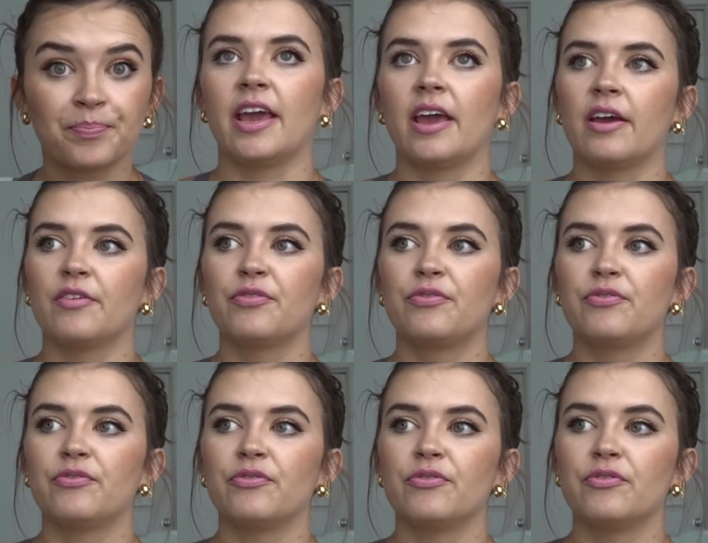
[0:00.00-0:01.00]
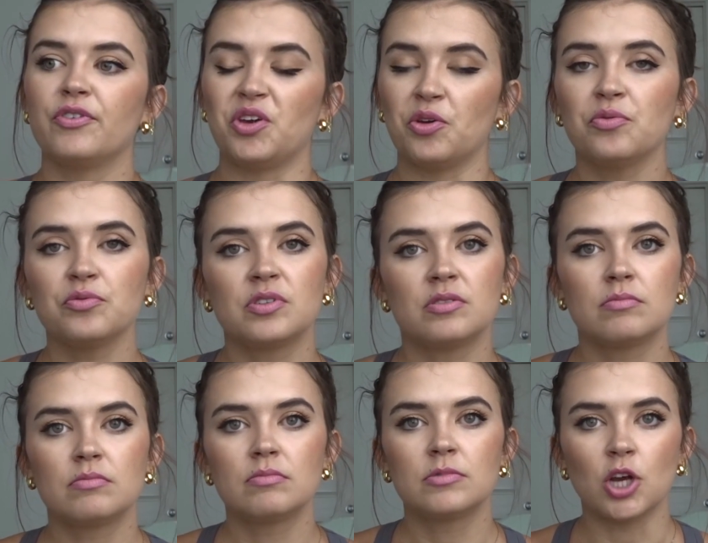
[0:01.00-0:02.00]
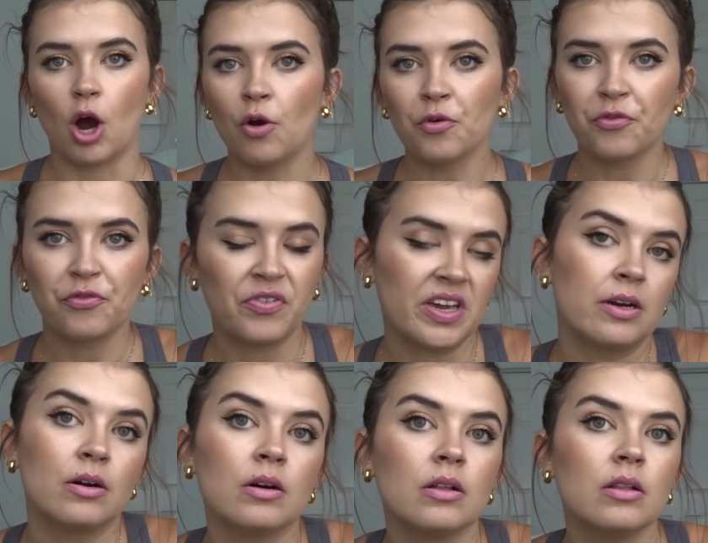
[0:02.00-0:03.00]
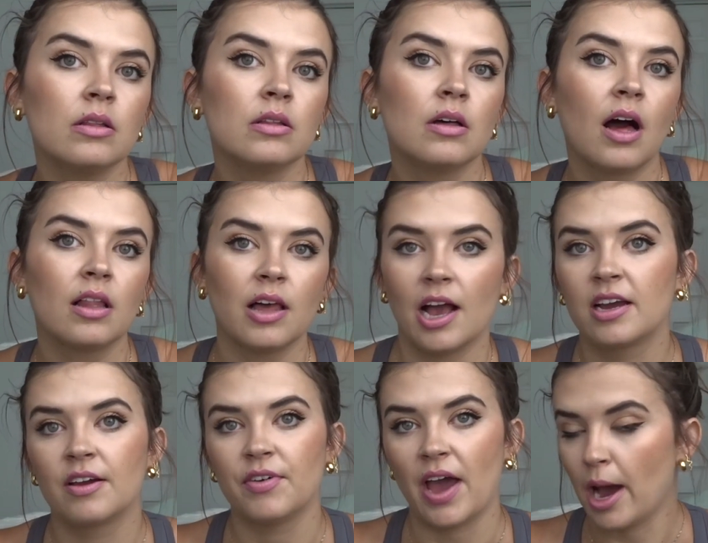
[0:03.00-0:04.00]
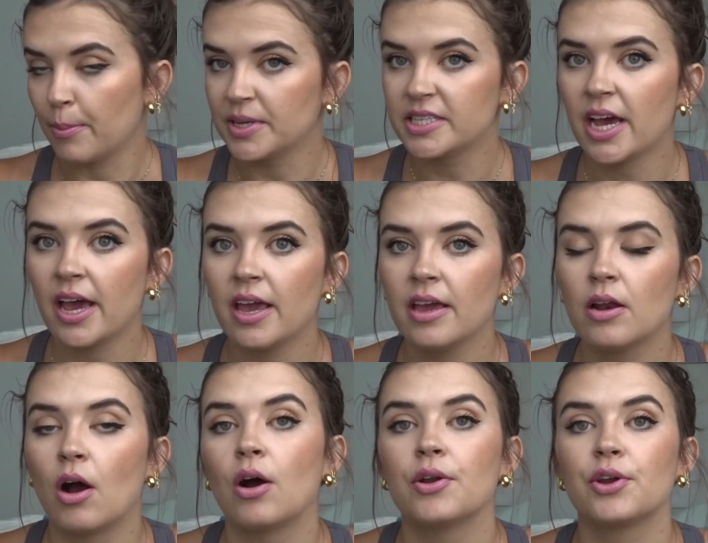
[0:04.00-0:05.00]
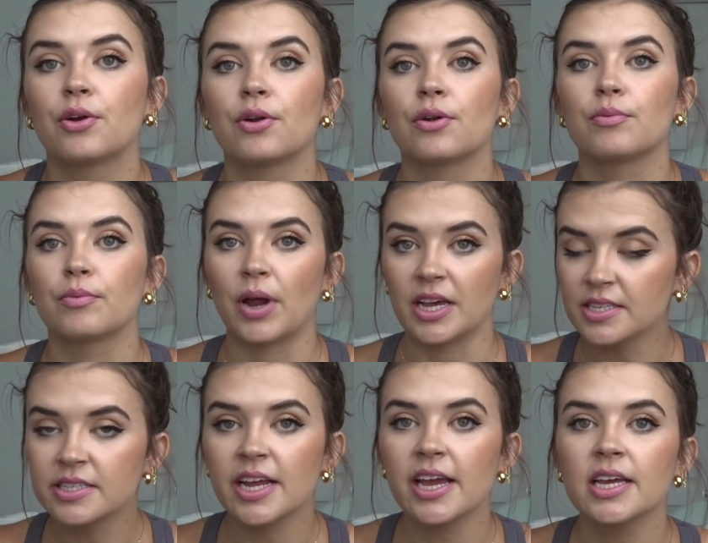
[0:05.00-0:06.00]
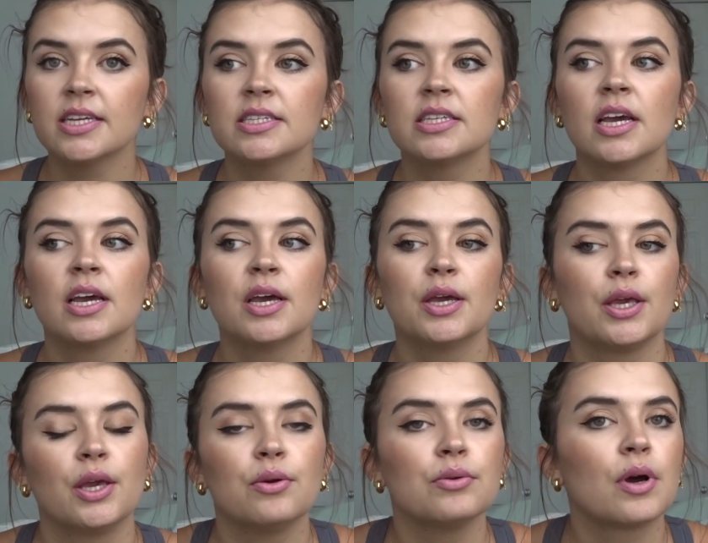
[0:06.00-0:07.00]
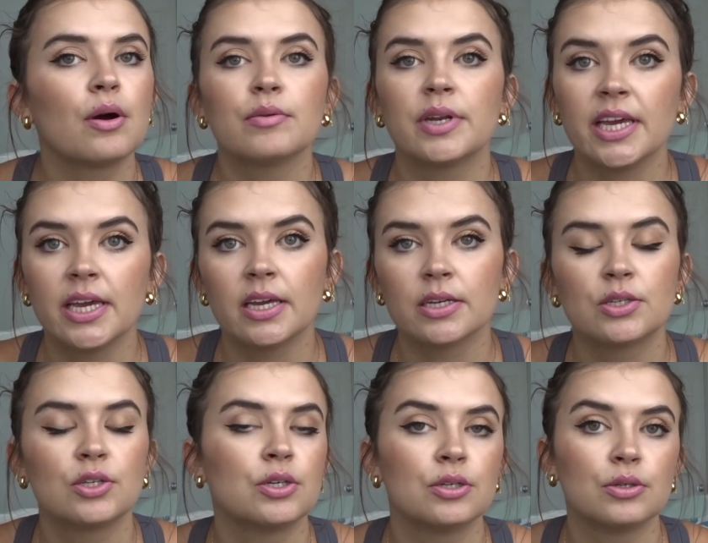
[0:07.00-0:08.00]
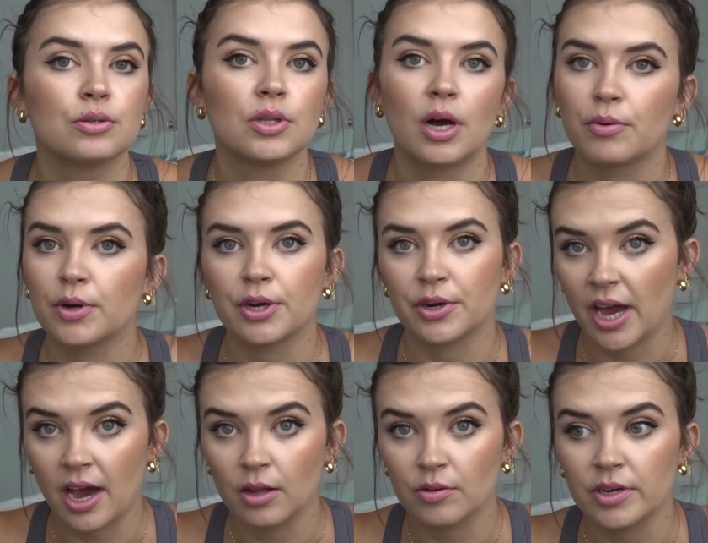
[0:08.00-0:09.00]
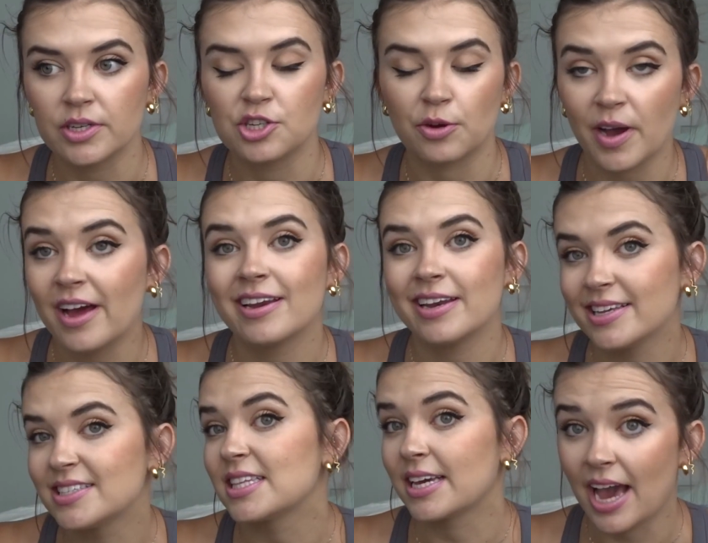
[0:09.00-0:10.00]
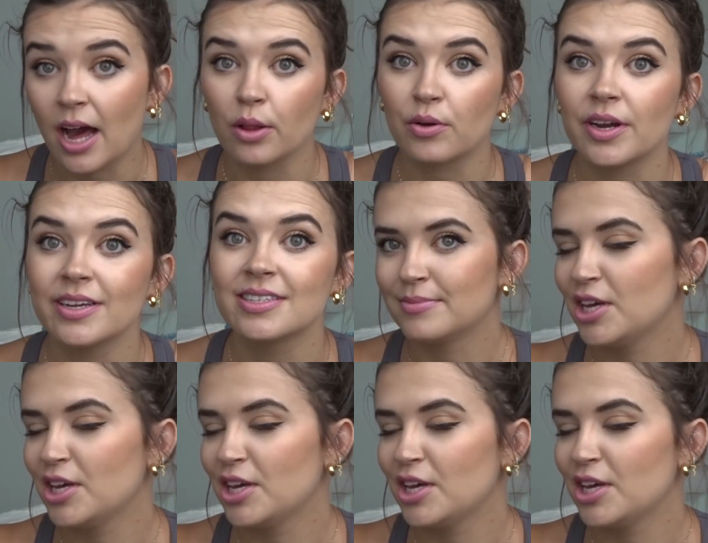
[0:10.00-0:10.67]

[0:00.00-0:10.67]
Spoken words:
If you don't feel a lack of appetite on your rest days, you don't need to lower your calories. Your body needs the calories.